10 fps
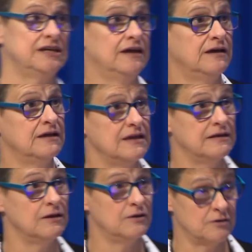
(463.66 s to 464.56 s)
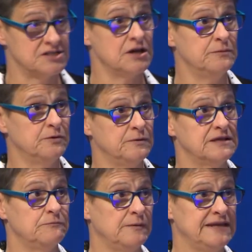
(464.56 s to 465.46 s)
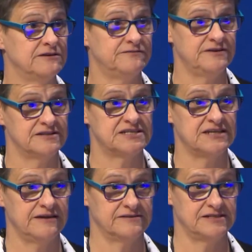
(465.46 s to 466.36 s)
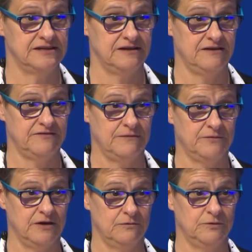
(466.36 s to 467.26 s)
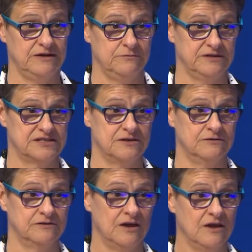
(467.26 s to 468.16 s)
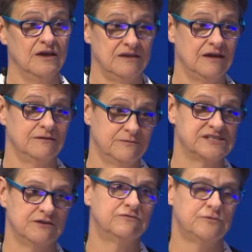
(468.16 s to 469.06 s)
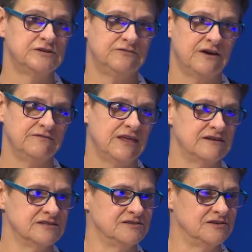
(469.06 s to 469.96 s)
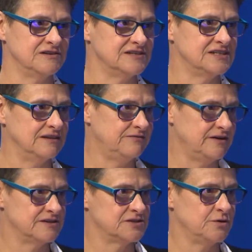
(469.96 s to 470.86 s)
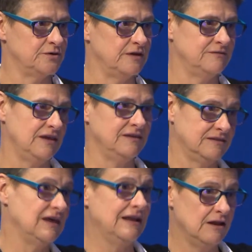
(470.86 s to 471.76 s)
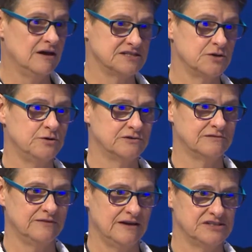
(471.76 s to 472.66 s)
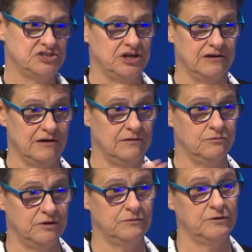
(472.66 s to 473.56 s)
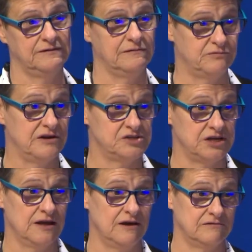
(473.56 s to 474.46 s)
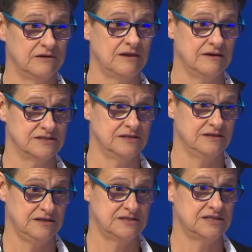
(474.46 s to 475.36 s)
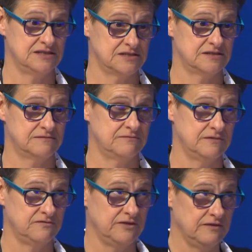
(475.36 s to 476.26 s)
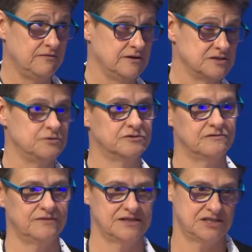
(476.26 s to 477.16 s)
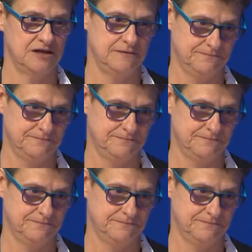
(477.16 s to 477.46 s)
in October. We made our first sales in November. We sold we sold $45,000 in the in that last quarter of last year, and we're approaching 100,000 this for the first quarter of this year.